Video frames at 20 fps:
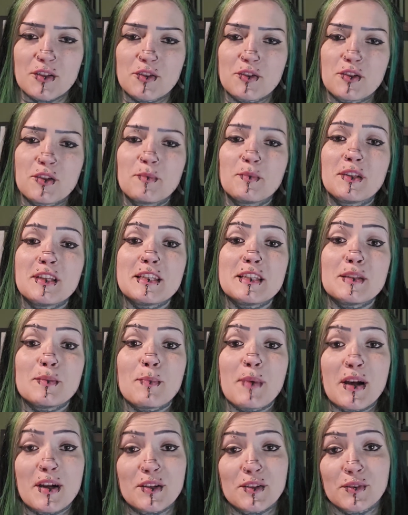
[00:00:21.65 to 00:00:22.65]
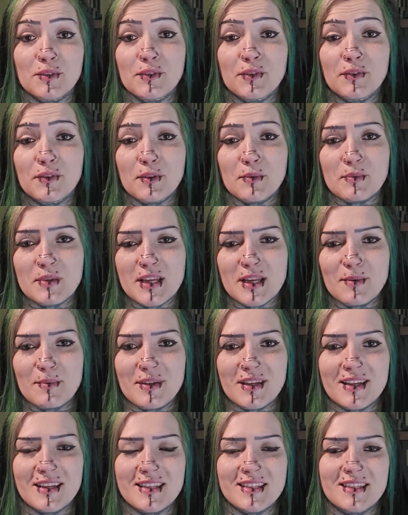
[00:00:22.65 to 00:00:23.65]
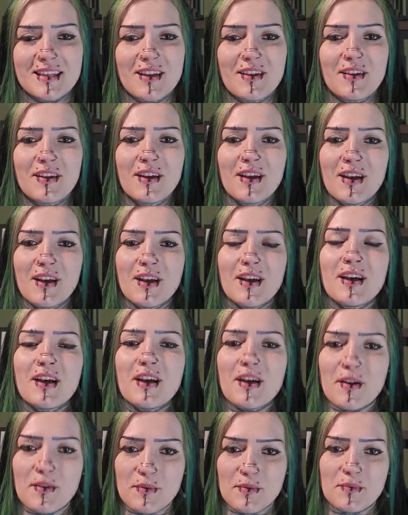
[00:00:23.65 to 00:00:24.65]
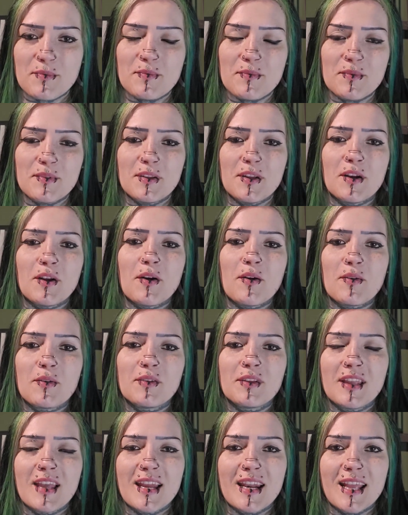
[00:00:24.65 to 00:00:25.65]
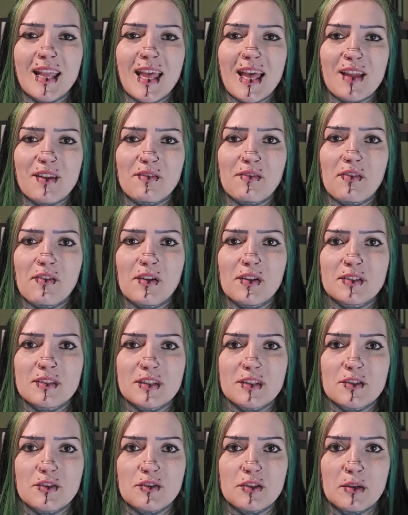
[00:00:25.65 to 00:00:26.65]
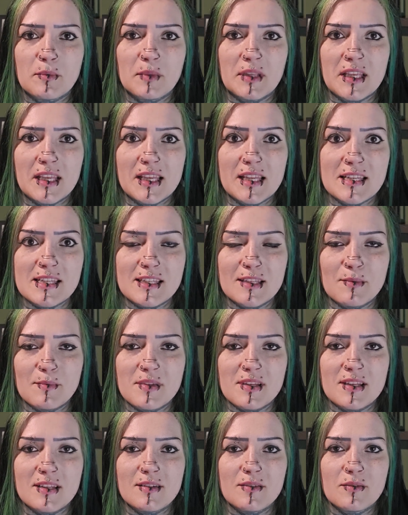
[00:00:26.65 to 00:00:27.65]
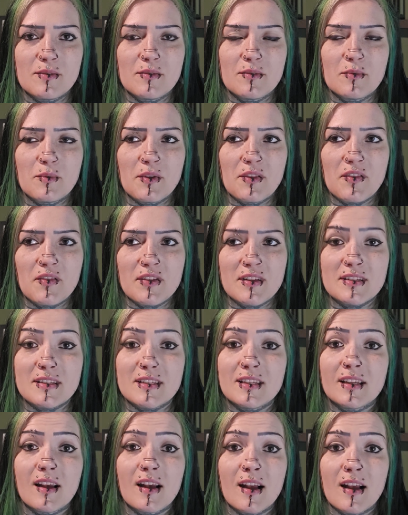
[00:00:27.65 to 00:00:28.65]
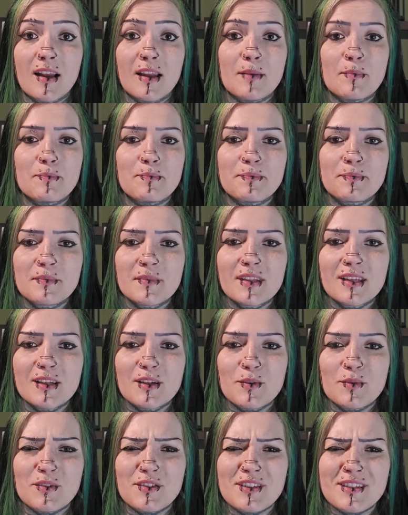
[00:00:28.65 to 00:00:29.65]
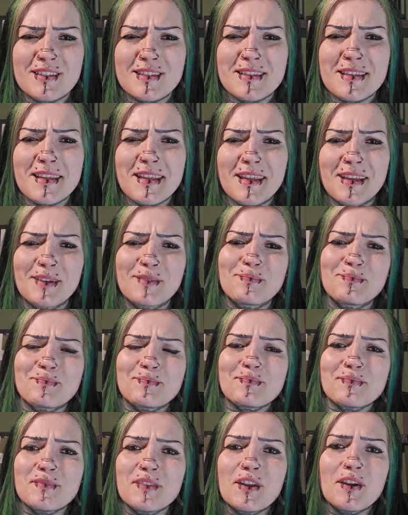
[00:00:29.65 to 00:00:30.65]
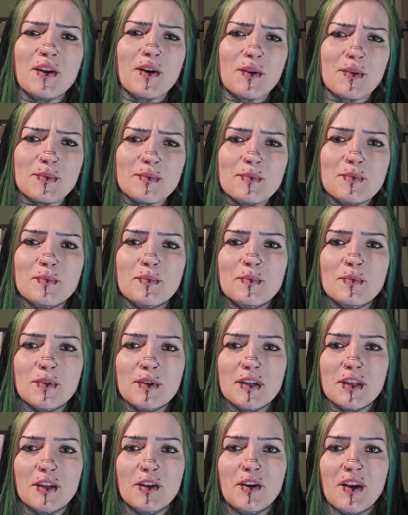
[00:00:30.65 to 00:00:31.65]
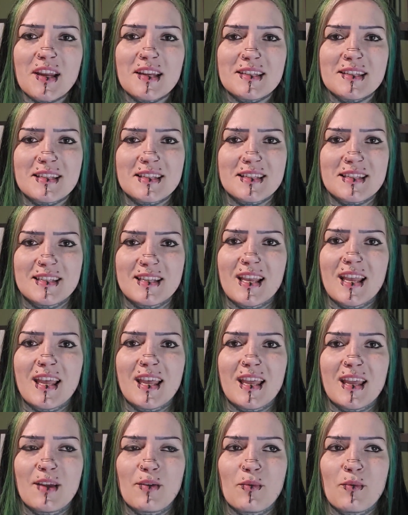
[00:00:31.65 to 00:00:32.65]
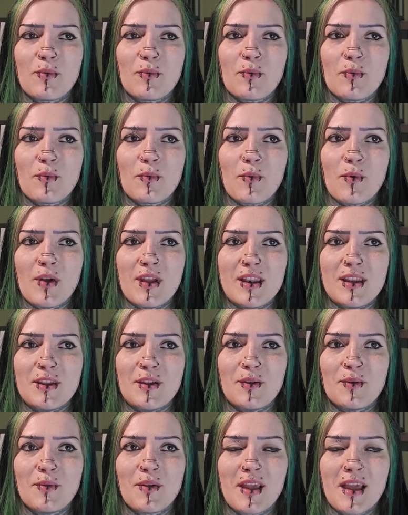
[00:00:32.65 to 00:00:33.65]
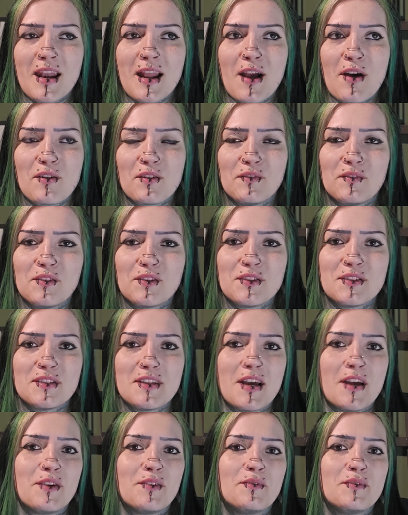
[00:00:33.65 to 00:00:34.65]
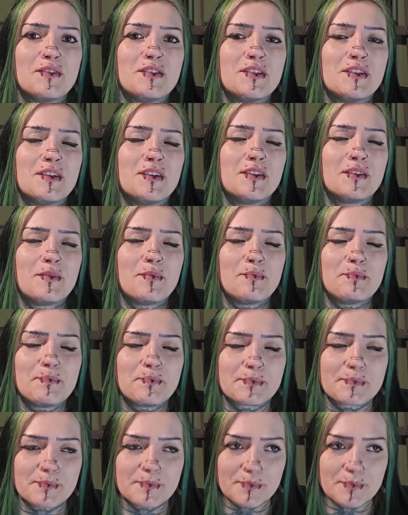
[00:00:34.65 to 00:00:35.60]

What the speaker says: extremely special for me because I, yet again felt extremely intimate within time, which is like, pretty great to say when you get out of your Saturn return,